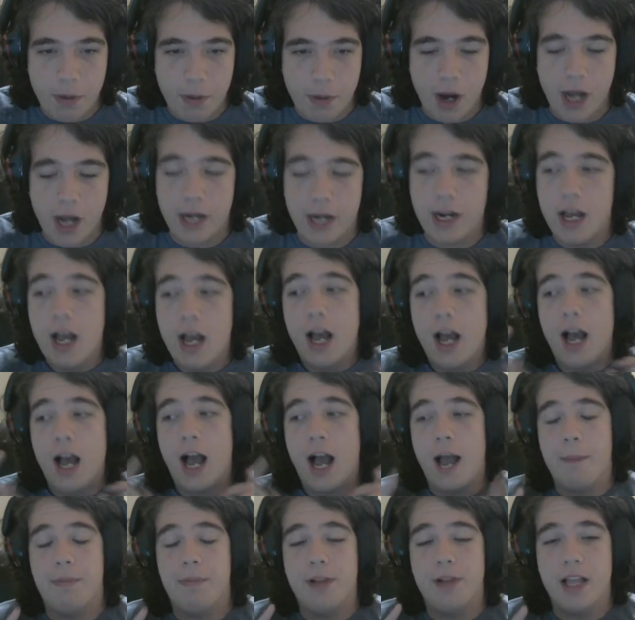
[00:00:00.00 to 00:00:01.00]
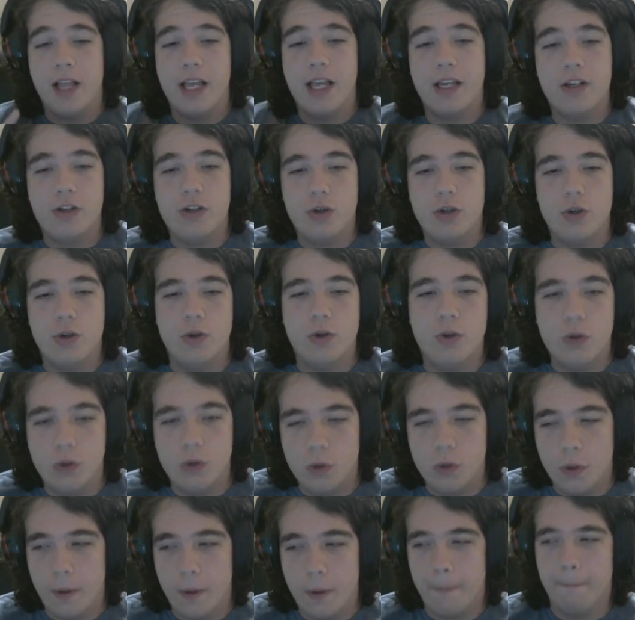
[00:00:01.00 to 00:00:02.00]
But I plan
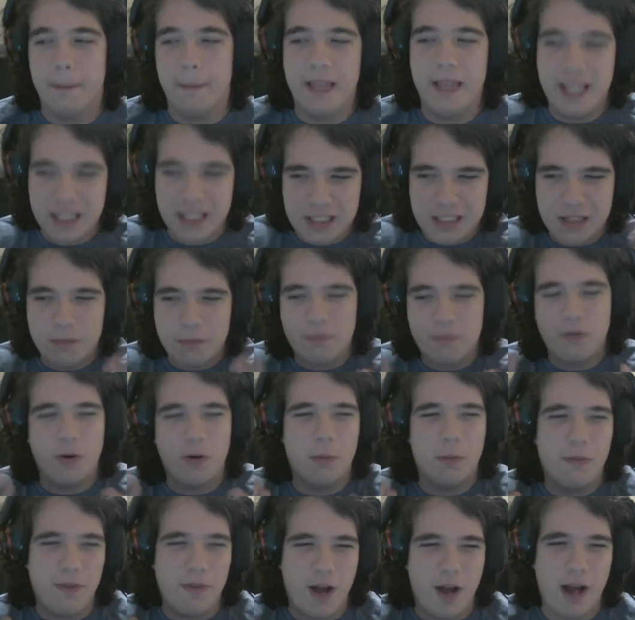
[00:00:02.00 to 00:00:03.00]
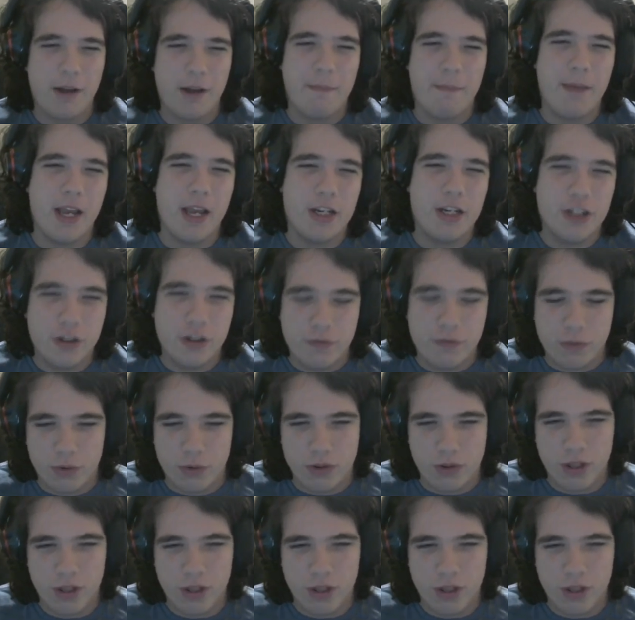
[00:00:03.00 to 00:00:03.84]
to get some form of automation for the